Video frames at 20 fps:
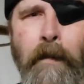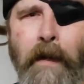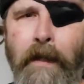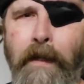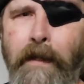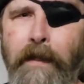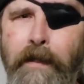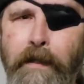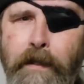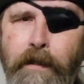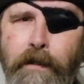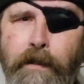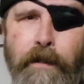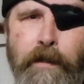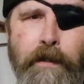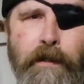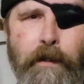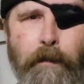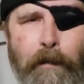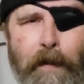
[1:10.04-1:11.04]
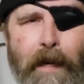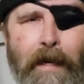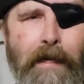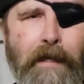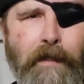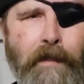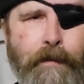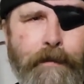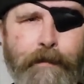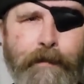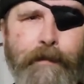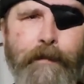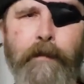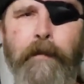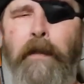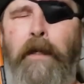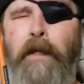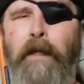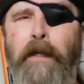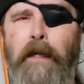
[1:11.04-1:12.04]
is some paint.
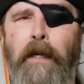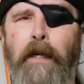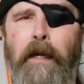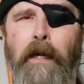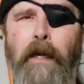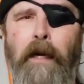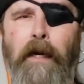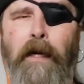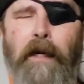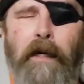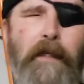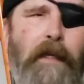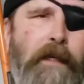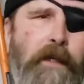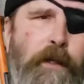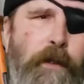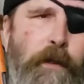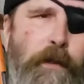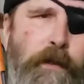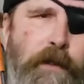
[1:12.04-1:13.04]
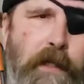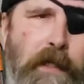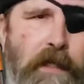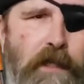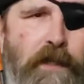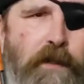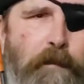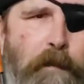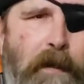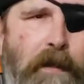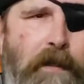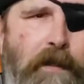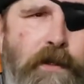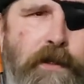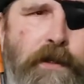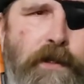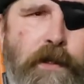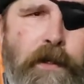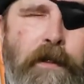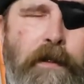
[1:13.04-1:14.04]
I like to use a
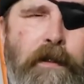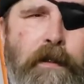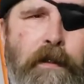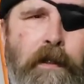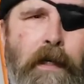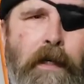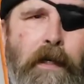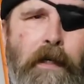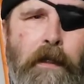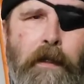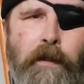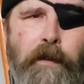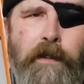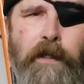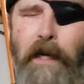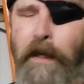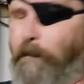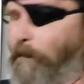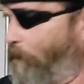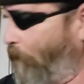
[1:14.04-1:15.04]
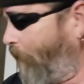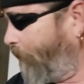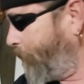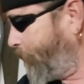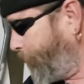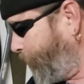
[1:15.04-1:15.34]
sponge uh, type brush